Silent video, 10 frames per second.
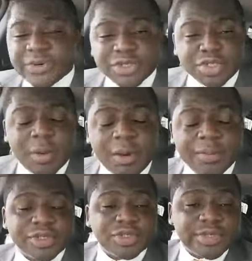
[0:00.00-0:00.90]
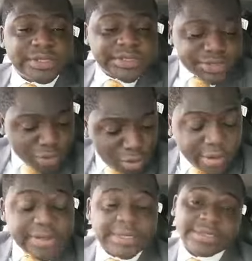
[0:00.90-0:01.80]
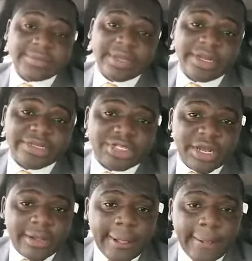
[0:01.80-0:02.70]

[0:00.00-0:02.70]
for job opportunities. You call that a militia.